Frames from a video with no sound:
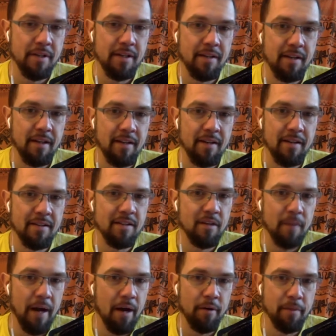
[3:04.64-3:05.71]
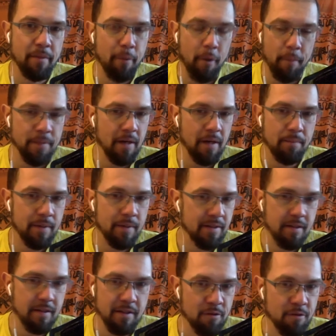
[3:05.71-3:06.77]
and and somehow it popped up
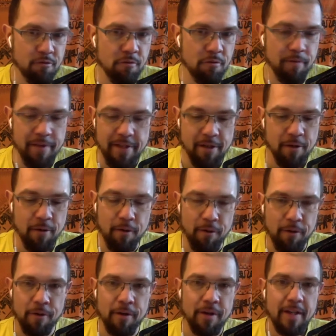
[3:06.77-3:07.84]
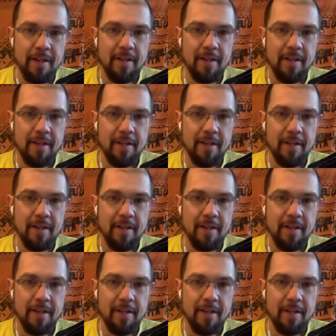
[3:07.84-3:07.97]
as a youtube video or